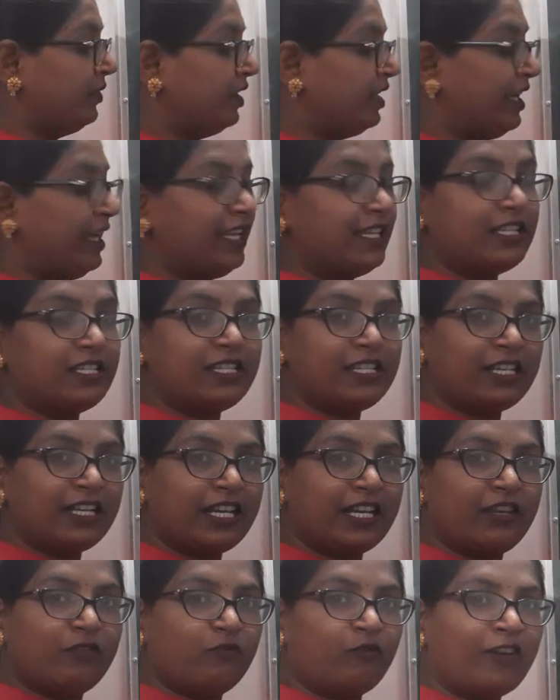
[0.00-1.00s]
Ending
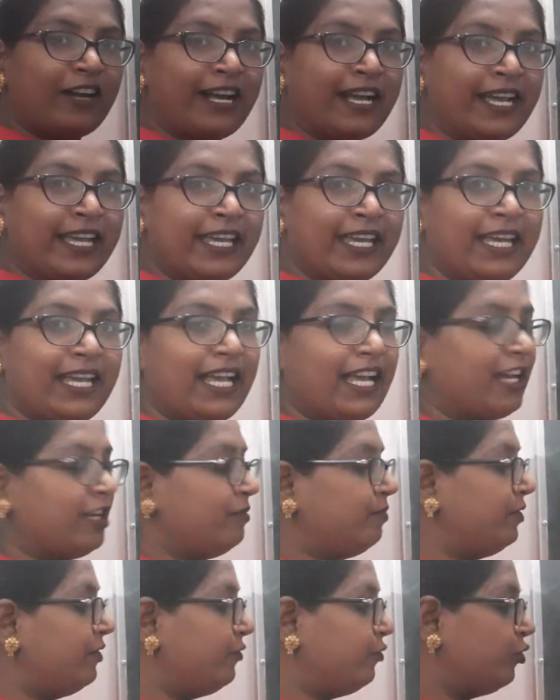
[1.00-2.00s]
in y and
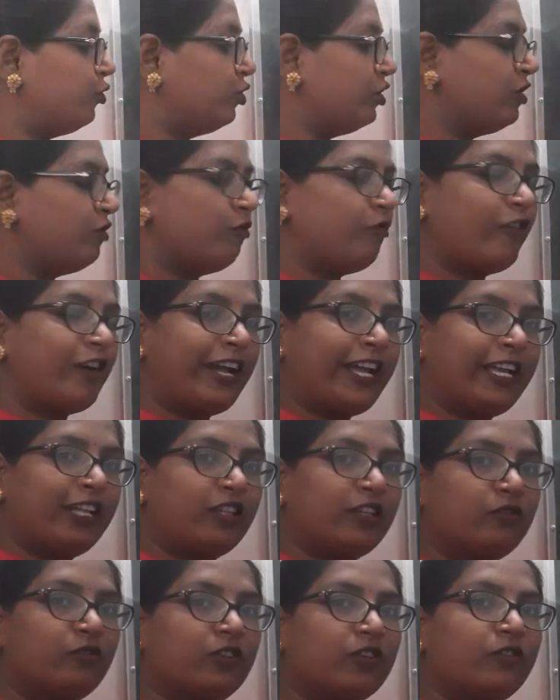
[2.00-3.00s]
before the y
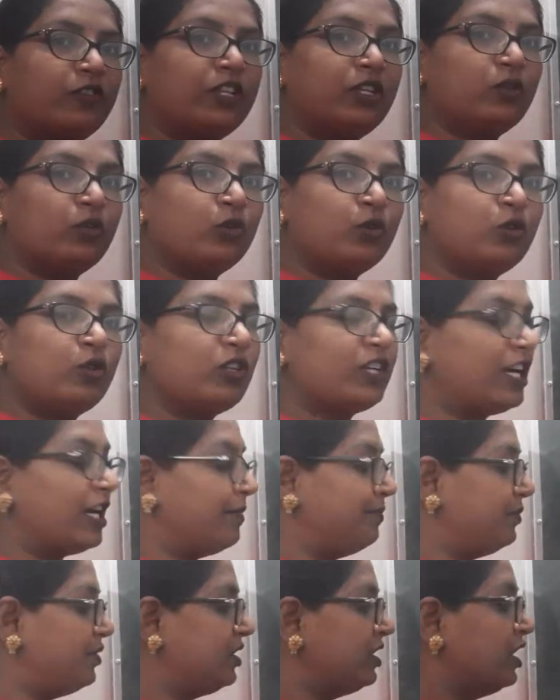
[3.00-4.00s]
the vowel o
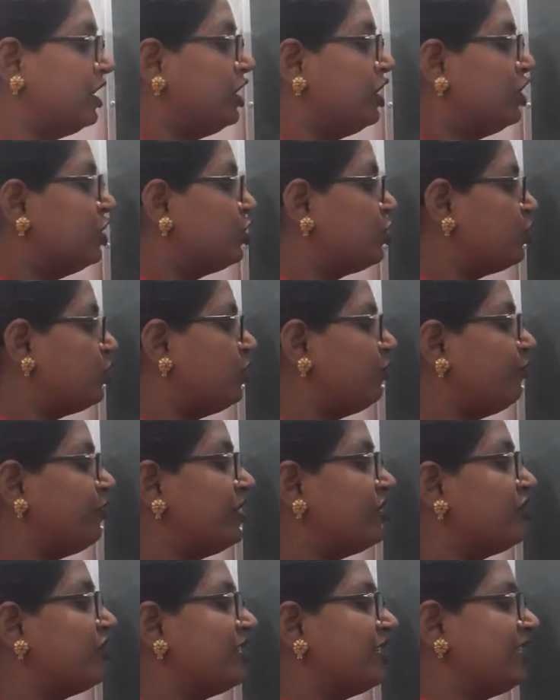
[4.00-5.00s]
comes. So we
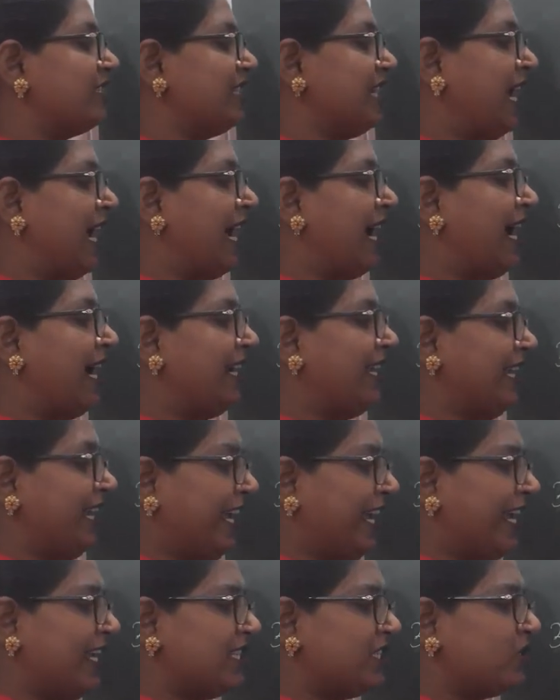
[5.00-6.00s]
just add
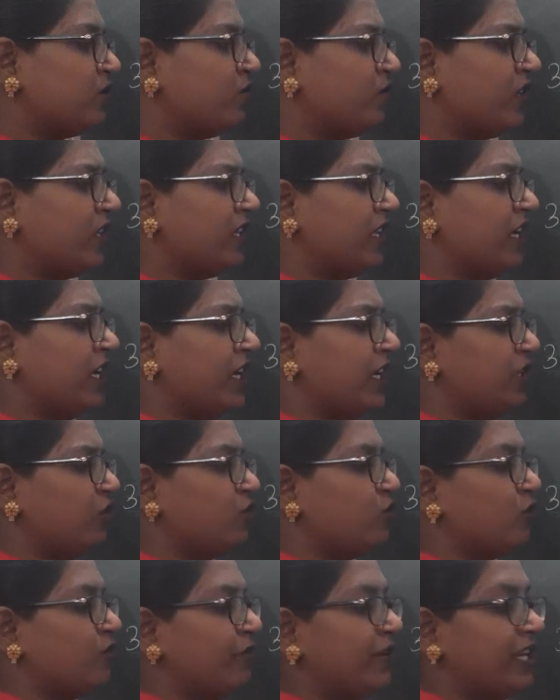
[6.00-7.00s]
s with it
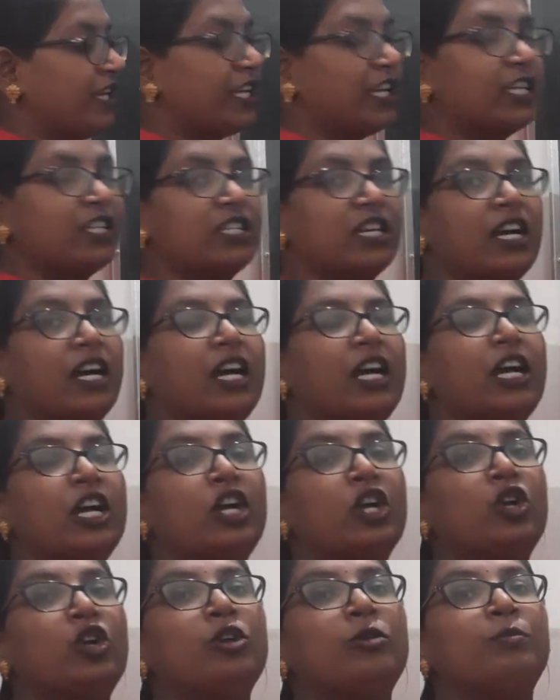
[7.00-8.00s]
to make it a
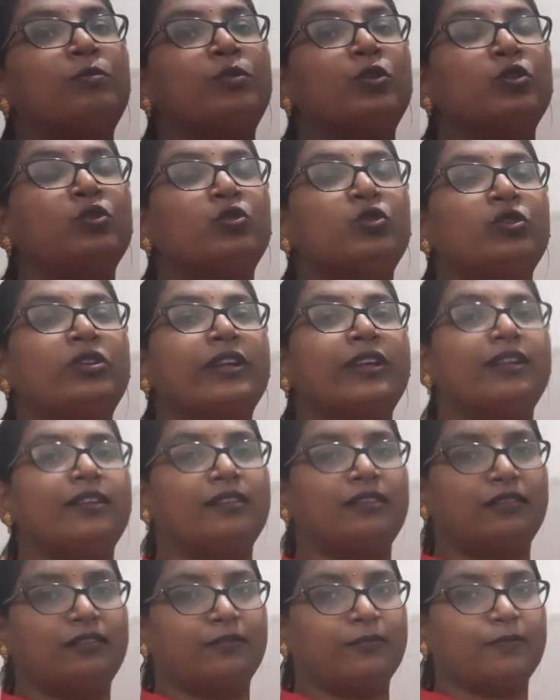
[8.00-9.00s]

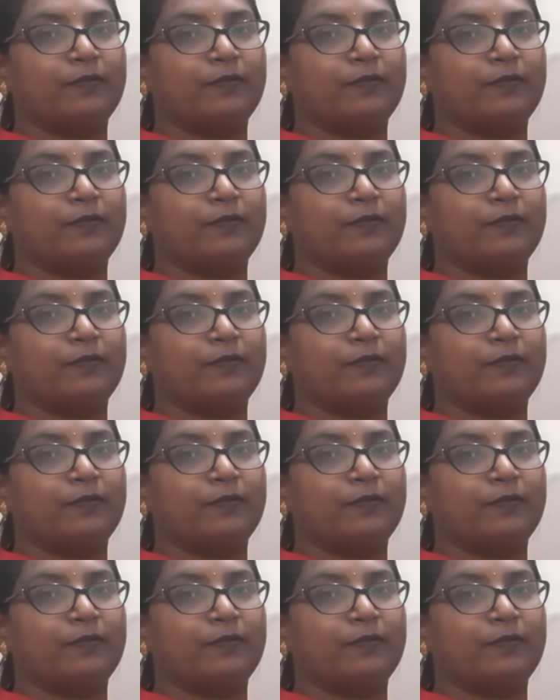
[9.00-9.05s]
plural.